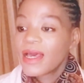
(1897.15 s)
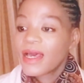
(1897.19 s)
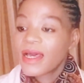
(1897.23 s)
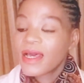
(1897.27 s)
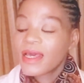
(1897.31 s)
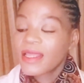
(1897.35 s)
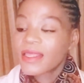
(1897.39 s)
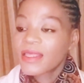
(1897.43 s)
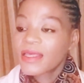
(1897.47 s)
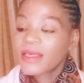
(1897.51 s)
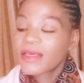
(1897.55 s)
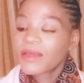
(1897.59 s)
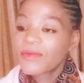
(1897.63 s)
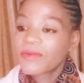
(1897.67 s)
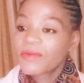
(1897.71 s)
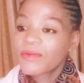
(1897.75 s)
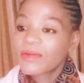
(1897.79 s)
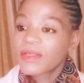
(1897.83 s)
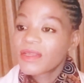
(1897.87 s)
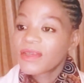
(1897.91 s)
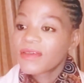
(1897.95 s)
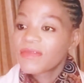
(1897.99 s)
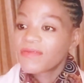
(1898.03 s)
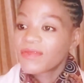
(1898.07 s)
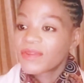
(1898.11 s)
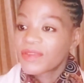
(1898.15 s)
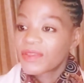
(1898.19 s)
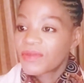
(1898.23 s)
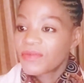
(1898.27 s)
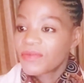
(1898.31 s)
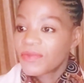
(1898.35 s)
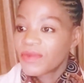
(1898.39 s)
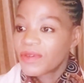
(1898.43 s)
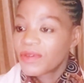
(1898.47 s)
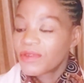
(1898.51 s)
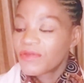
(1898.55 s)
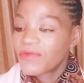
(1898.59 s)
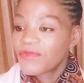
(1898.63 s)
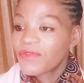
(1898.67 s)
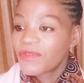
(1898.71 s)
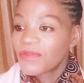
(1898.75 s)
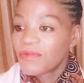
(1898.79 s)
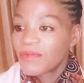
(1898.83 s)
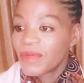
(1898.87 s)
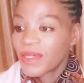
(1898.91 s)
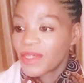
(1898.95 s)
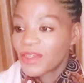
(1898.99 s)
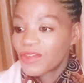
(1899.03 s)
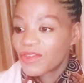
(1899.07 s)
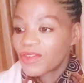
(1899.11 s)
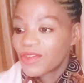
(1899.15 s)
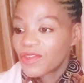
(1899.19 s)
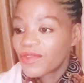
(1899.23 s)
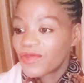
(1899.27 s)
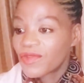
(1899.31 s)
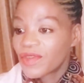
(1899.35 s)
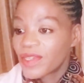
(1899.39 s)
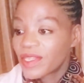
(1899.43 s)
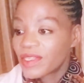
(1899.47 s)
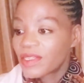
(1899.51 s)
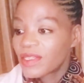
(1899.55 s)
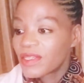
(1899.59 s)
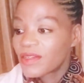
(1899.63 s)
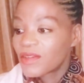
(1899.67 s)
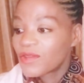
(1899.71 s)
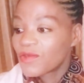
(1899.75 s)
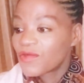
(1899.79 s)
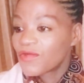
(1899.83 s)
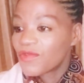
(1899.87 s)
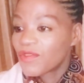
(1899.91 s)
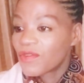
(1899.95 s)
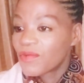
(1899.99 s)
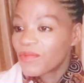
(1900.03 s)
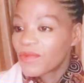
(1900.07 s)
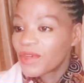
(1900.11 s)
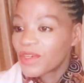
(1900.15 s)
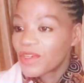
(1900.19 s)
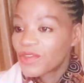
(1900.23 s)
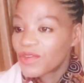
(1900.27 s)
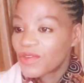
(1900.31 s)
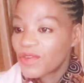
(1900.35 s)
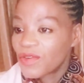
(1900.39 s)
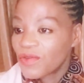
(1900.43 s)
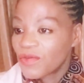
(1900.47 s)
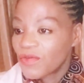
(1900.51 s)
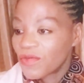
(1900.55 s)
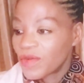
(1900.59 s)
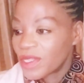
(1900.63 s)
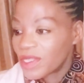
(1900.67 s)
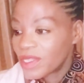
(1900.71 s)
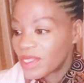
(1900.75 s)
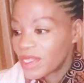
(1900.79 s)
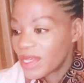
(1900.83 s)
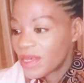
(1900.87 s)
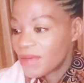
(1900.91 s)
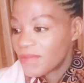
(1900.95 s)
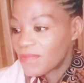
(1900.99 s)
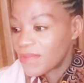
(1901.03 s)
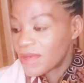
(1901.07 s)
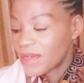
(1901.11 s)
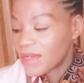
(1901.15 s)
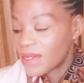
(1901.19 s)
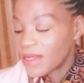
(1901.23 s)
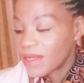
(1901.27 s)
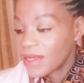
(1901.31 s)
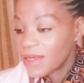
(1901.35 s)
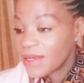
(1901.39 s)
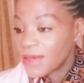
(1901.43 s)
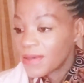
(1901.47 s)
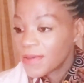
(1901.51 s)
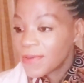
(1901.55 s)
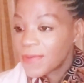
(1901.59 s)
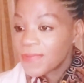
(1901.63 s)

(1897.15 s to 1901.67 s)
I think it will give us more information, recent information on what's happening.